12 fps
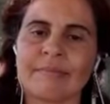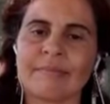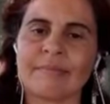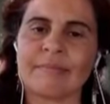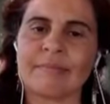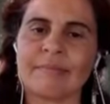
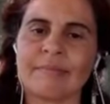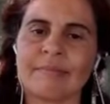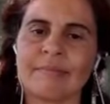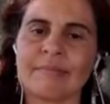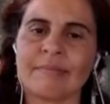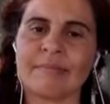
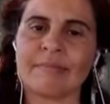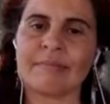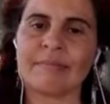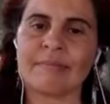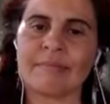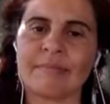
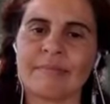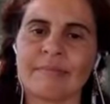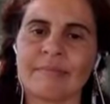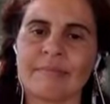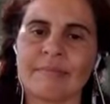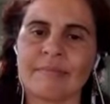
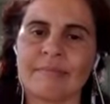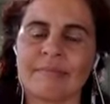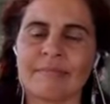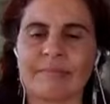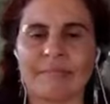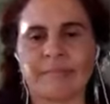
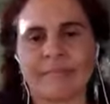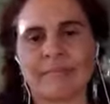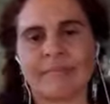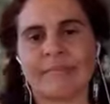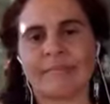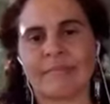
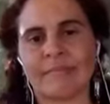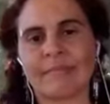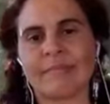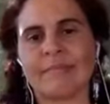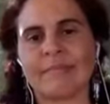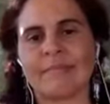
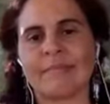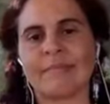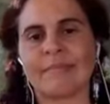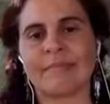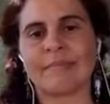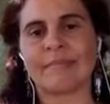
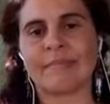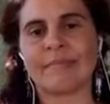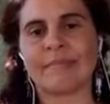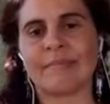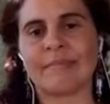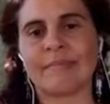
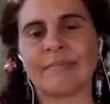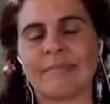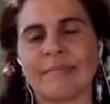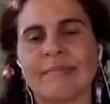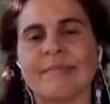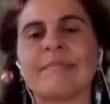
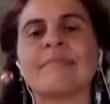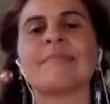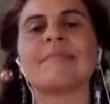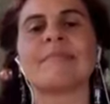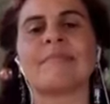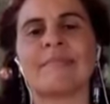
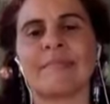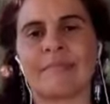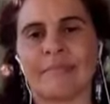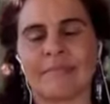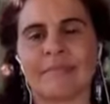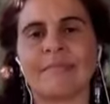
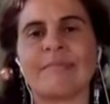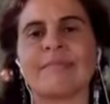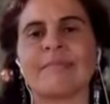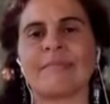No words are spoken by the person on screen.